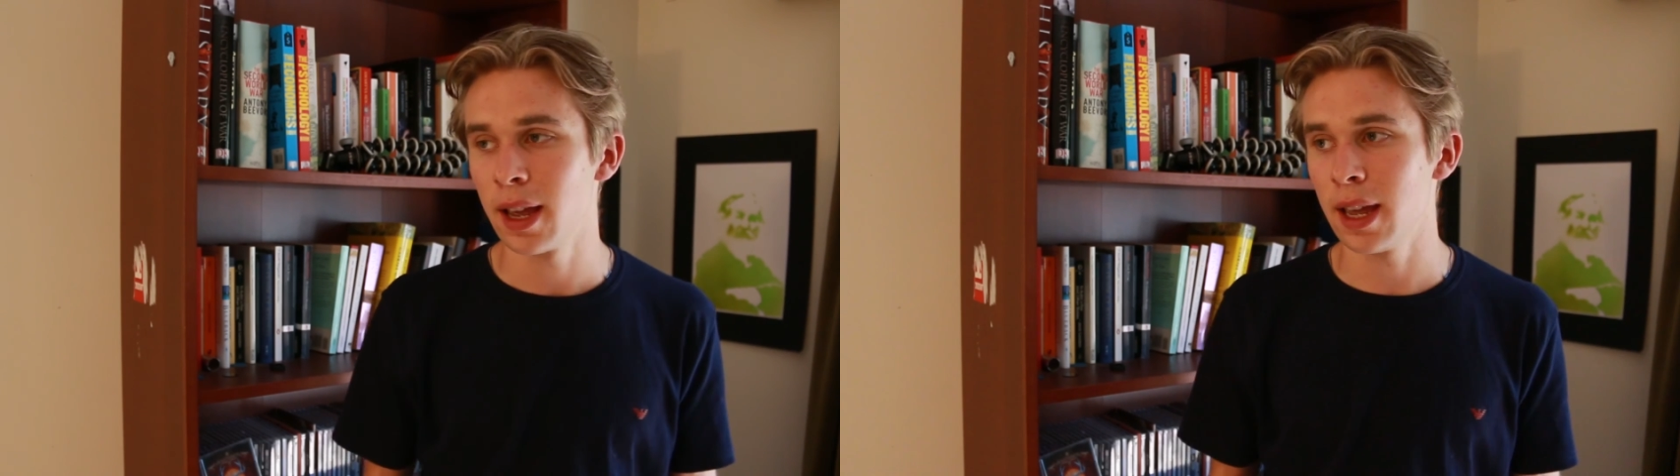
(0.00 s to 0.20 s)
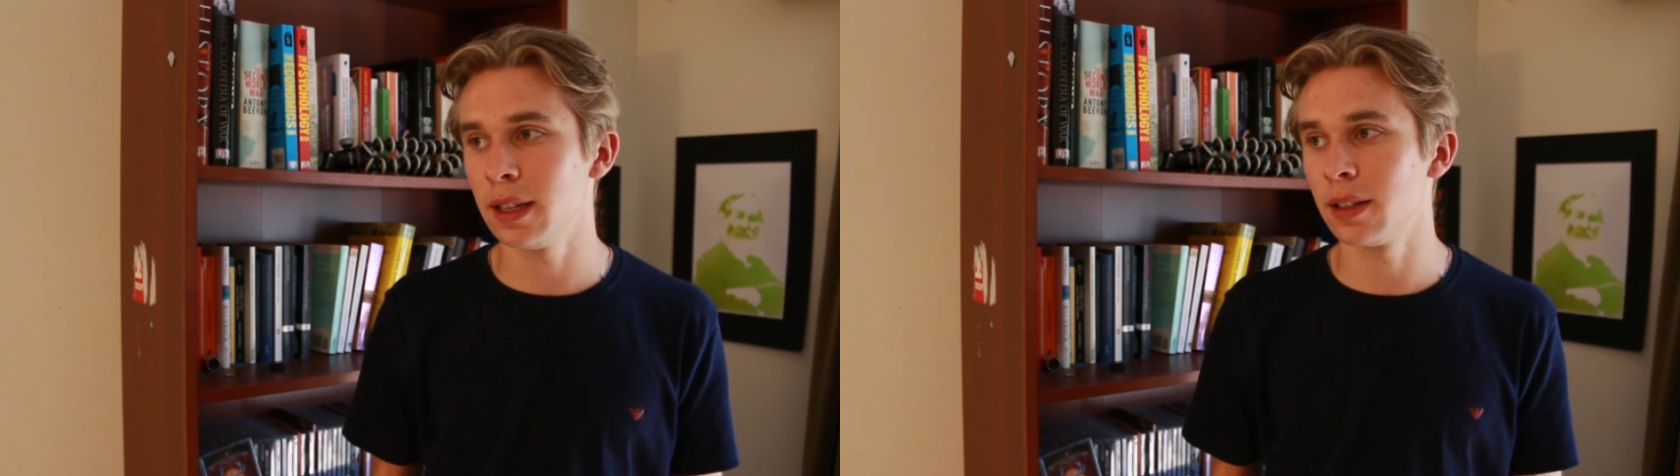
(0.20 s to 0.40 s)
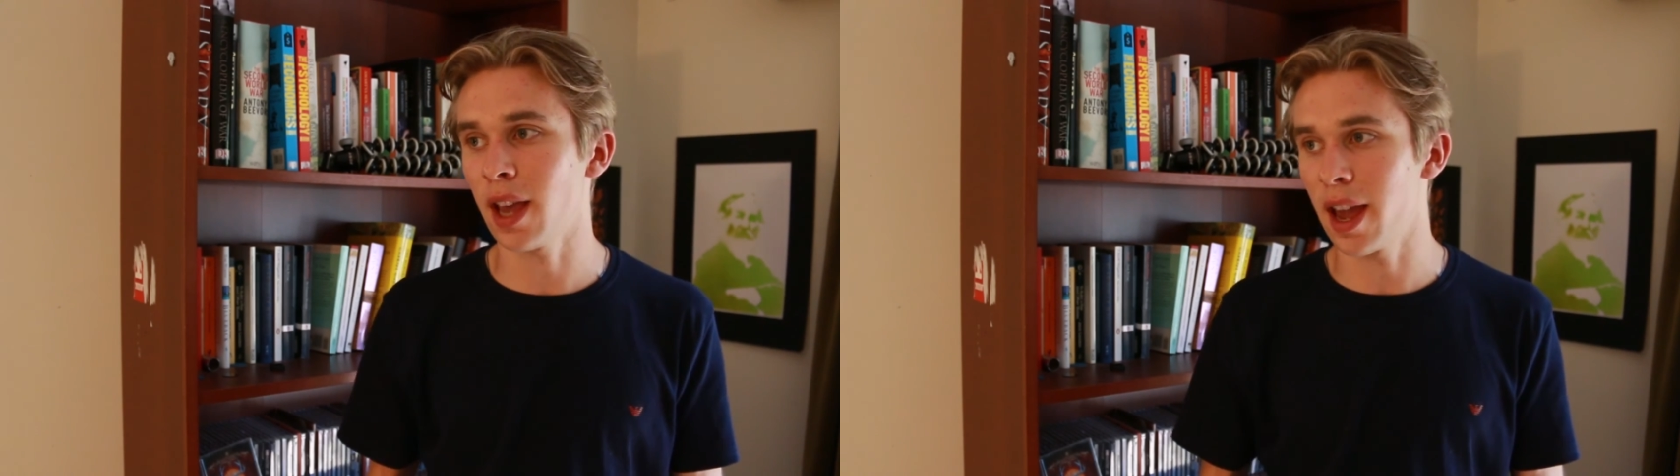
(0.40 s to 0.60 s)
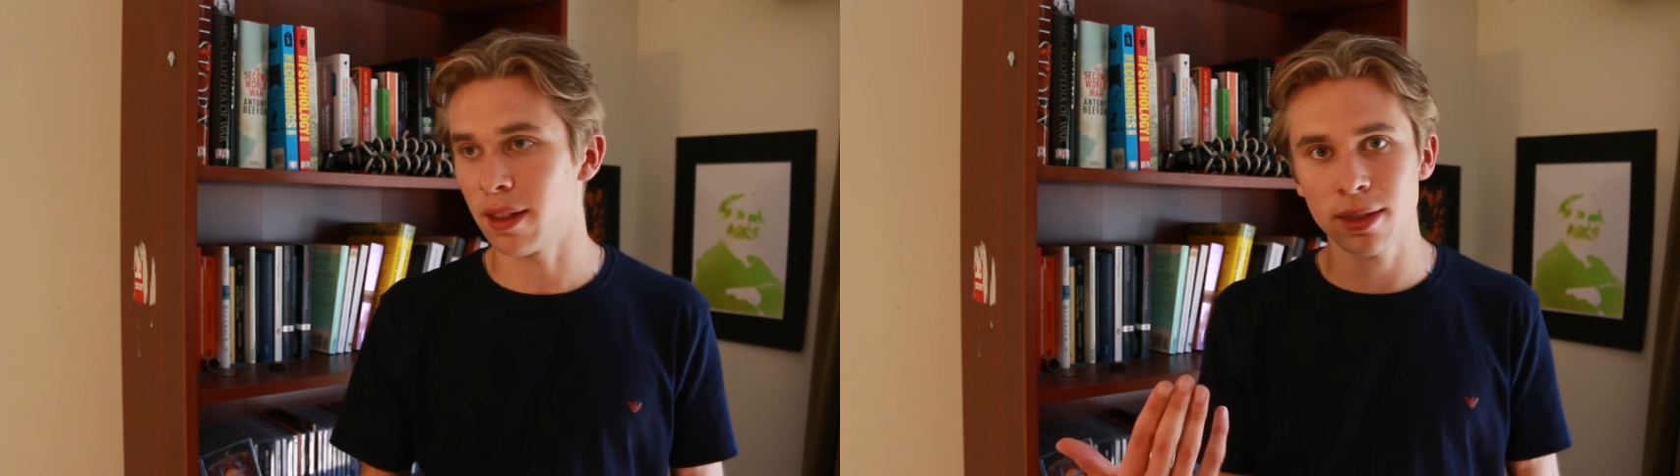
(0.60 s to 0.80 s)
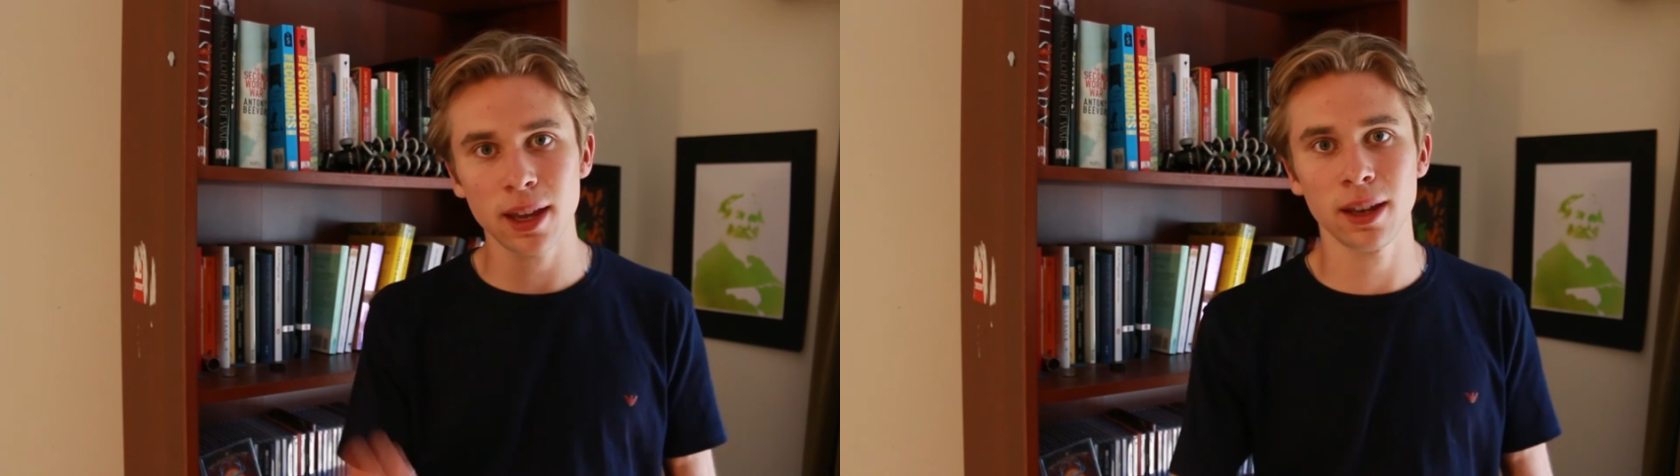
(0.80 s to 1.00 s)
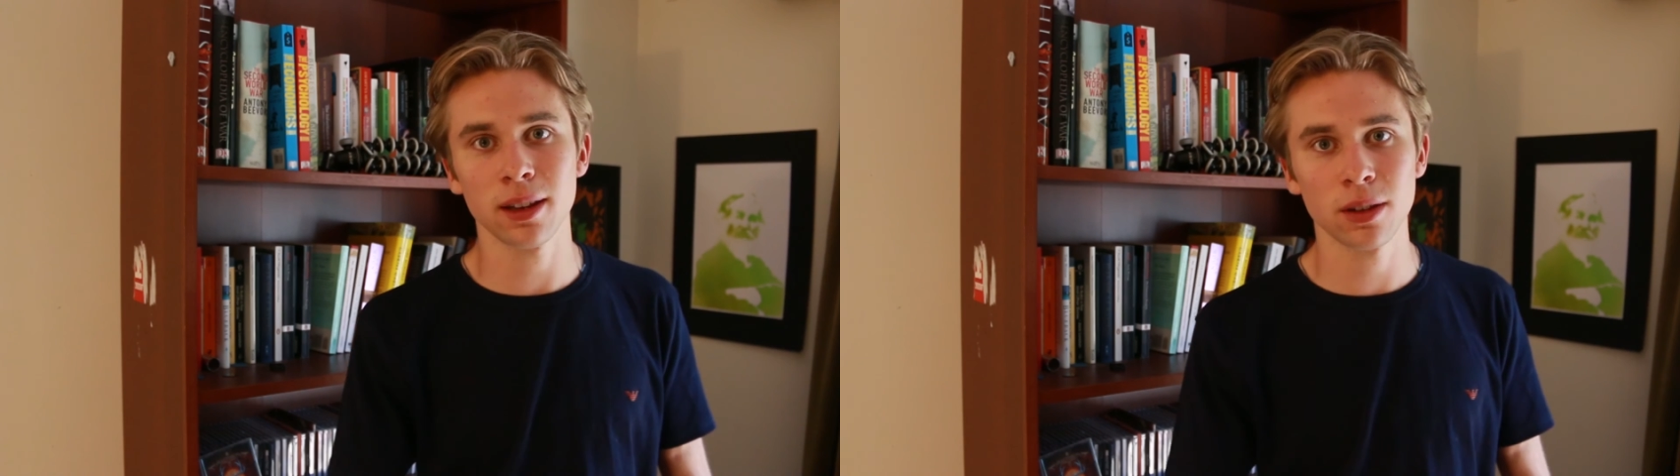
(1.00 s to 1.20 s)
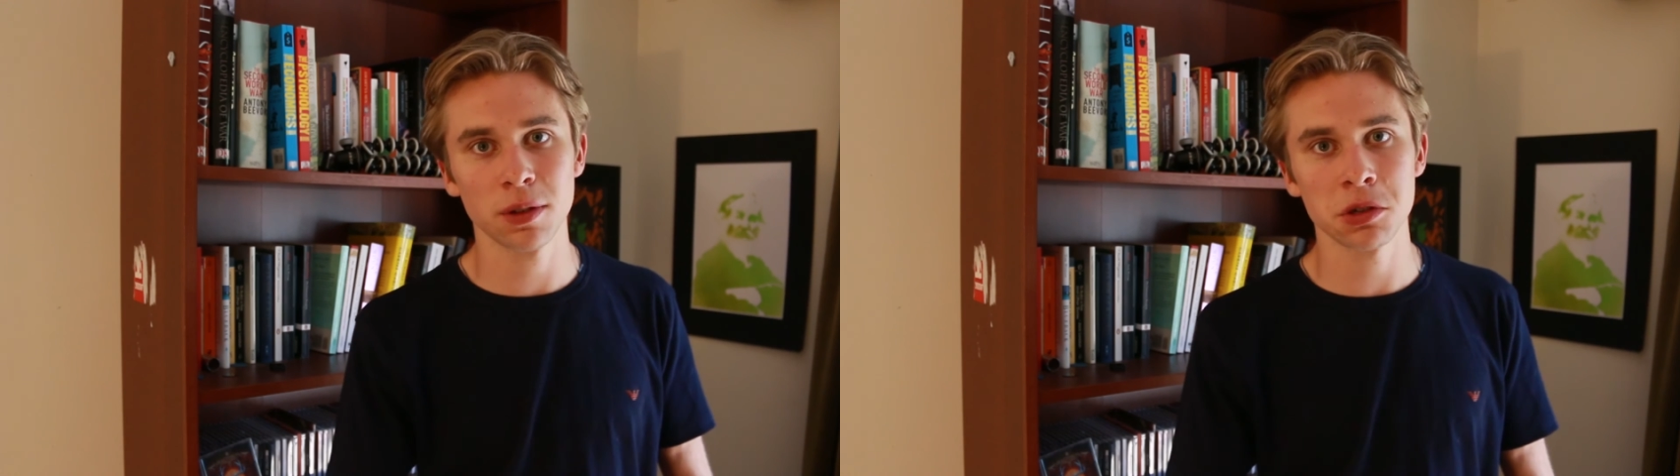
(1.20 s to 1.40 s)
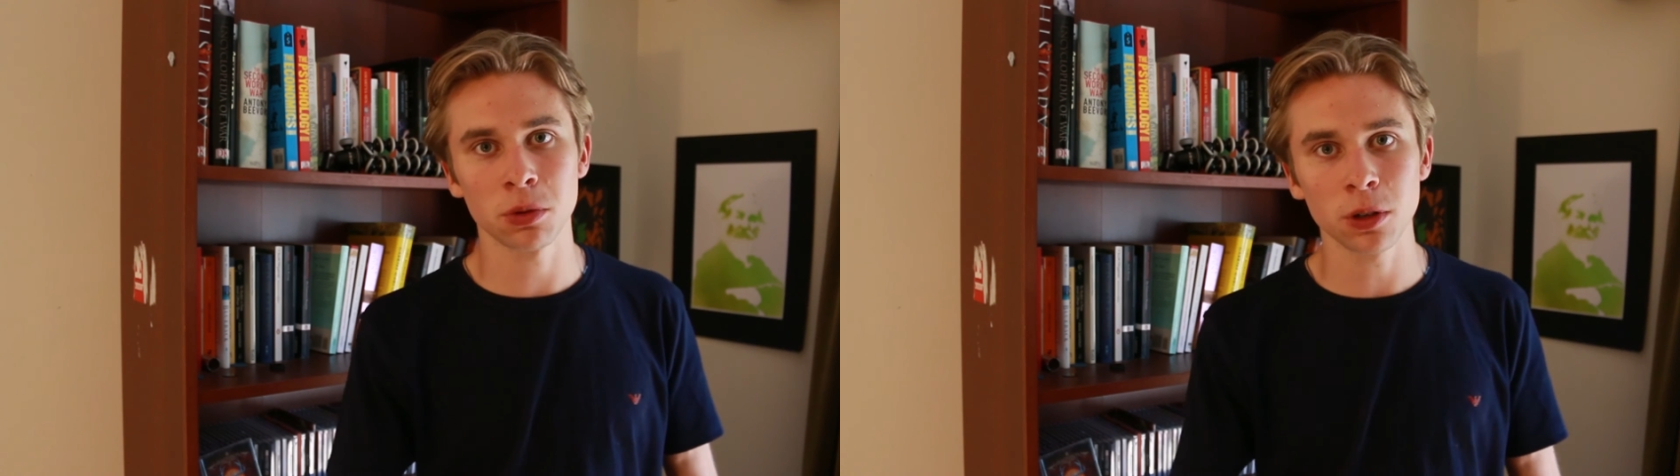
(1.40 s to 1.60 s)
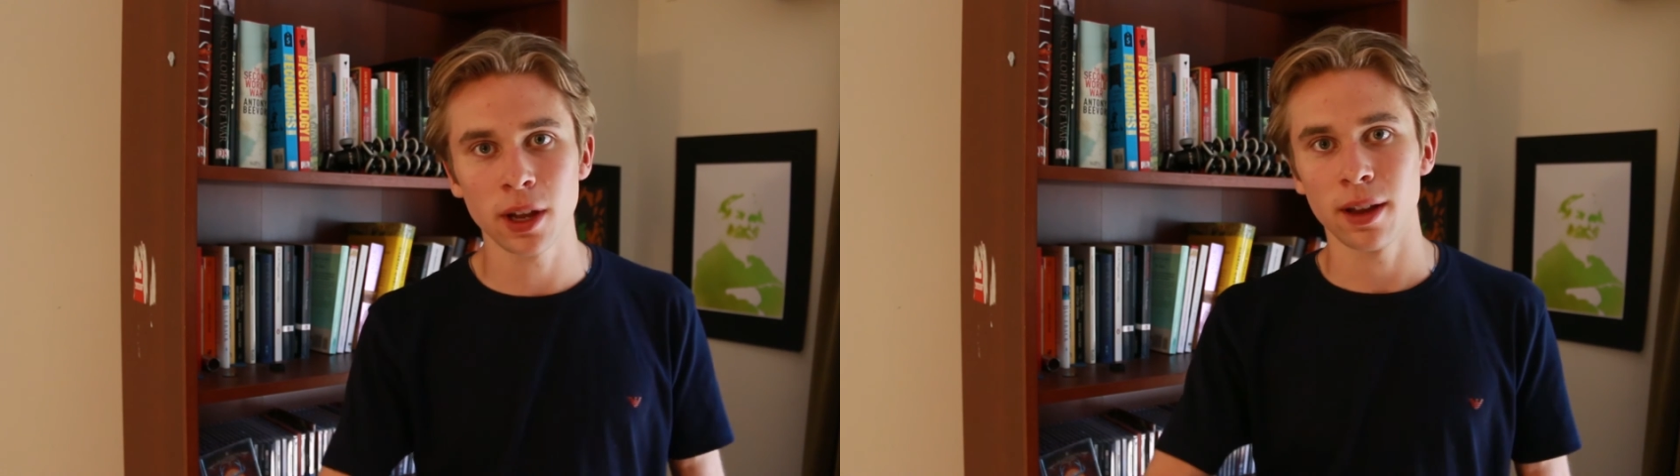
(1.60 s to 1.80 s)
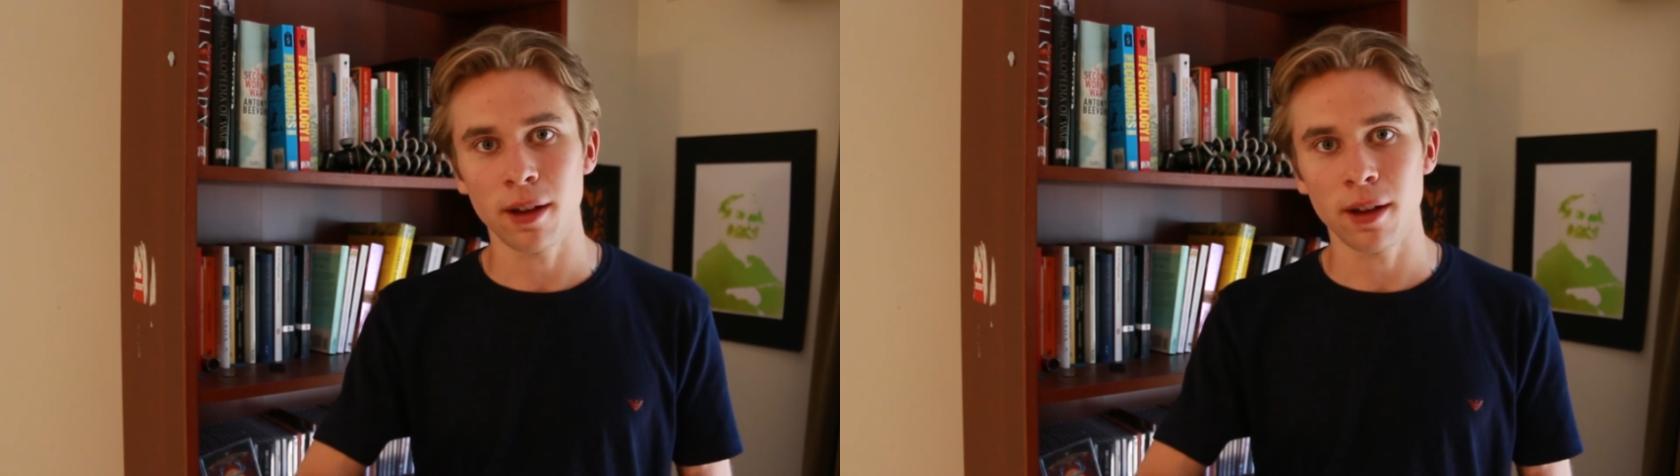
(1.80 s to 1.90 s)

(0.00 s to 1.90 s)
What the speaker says: he is a thinking individual